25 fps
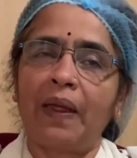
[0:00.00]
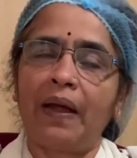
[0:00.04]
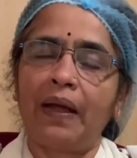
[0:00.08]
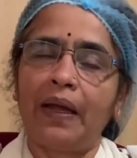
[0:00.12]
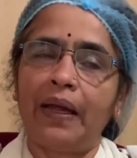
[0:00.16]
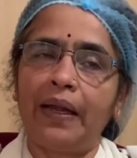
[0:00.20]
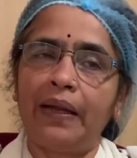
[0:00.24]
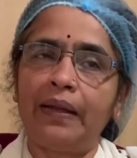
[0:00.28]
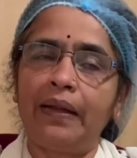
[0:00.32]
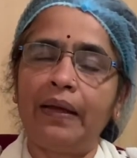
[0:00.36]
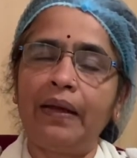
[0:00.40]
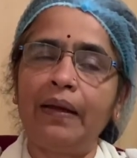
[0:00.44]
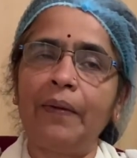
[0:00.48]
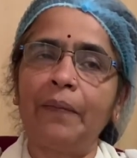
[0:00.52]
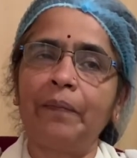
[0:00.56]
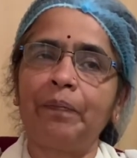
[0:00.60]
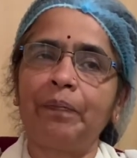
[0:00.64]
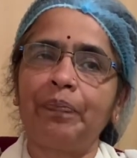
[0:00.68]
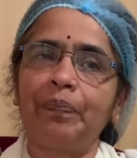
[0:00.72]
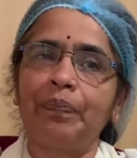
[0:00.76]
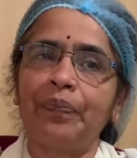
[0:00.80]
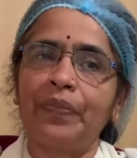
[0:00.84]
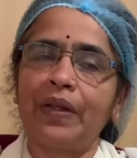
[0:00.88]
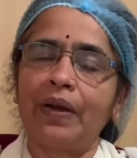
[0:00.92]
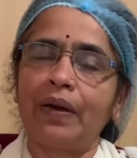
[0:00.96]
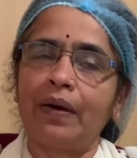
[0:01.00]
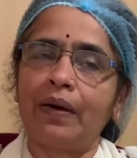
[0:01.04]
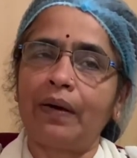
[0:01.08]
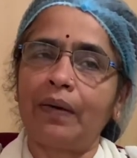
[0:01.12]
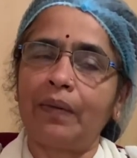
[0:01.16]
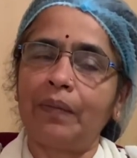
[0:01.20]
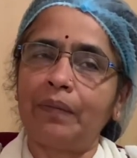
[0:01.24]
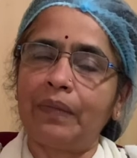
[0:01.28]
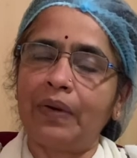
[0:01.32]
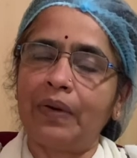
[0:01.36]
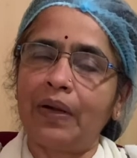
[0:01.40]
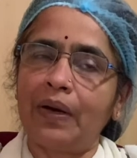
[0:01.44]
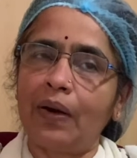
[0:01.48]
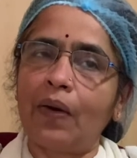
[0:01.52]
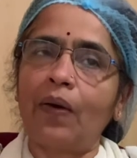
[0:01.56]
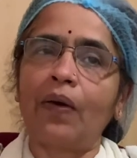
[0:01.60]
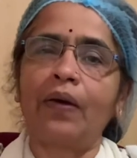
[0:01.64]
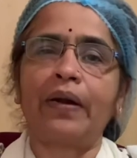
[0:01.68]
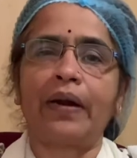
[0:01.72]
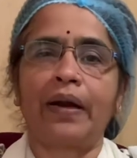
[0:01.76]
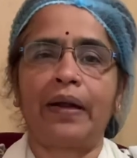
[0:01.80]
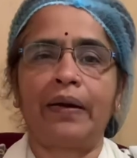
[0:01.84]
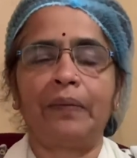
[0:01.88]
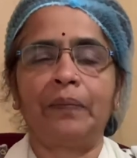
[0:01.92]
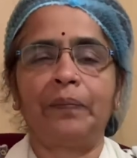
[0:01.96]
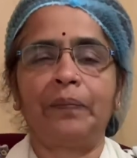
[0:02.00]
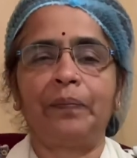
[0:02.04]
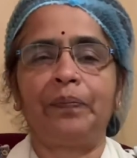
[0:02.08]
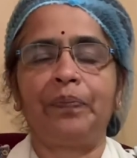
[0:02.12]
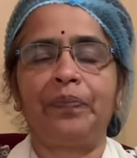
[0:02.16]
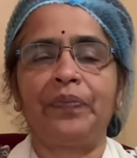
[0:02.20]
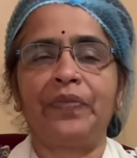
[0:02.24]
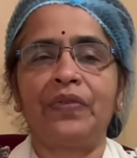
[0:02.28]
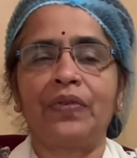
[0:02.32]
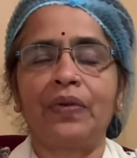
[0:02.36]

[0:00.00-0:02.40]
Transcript: in the long run.